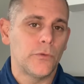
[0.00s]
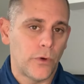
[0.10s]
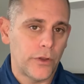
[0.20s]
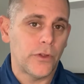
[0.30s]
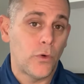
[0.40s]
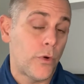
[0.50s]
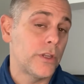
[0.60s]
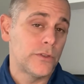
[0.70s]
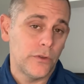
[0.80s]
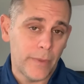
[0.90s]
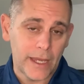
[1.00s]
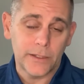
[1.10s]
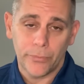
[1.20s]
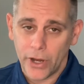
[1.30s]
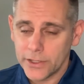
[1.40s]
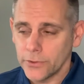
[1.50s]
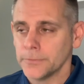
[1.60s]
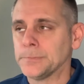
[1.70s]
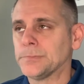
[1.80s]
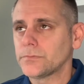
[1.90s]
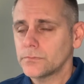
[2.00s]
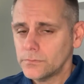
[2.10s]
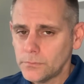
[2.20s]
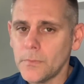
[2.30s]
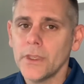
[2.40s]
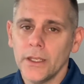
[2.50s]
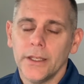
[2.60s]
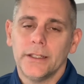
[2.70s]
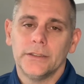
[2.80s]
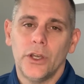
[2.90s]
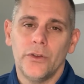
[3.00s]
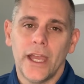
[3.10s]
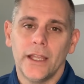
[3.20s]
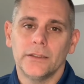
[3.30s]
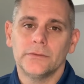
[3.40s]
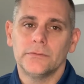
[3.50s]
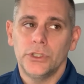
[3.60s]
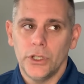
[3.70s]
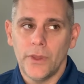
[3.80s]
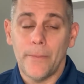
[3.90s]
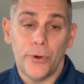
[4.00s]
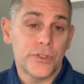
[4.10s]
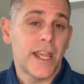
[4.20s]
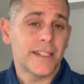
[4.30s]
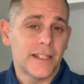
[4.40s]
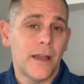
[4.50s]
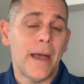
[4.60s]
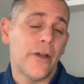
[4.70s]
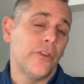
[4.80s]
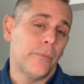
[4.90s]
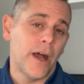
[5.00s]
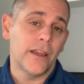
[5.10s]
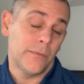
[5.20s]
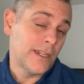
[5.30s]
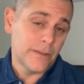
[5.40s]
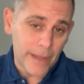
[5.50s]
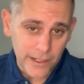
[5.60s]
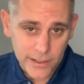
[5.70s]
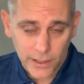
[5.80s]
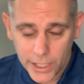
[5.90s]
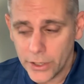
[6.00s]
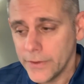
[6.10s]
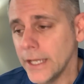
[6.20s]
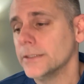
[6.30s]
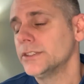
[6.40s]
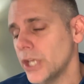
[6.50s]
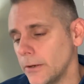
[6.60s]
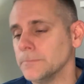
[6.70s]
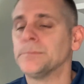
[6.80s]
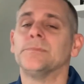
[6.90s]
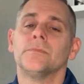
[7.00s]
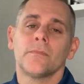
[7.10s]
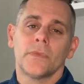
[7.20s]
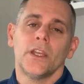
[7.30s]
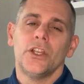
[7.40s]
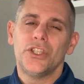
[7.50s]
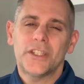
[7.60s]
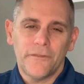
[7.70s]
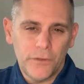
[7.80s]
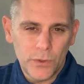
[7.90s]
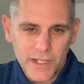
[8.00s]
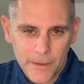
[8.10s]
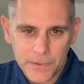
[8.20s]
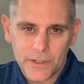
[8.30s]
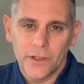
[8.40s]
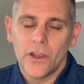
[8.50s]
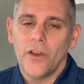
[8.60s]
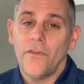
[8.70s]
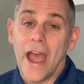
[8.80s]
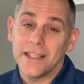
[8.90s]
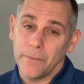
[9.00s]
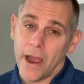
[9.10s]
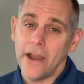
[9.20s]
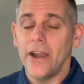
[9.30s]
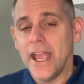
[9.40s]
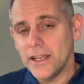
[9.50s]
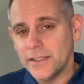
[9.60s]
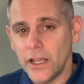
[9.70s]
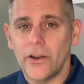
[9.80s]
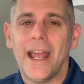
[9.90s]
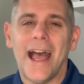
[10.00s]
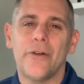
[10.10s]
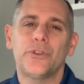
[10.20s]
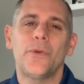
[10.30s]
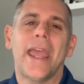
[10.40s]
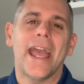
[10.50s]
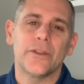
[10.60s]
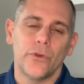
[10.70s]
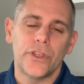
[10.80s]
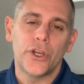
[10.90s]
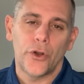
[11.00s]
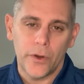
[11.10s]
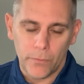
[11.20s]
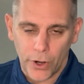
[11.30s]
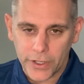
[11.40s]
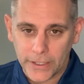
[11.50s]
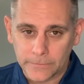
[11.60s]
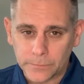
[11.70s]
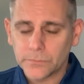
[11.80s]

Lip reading: worth according to the bank's appraisal, know that, you know, that person has to come out of their pocket because the bank doesn't lend on that. So just a few tips as a buyer and a seller, how to handle the current market.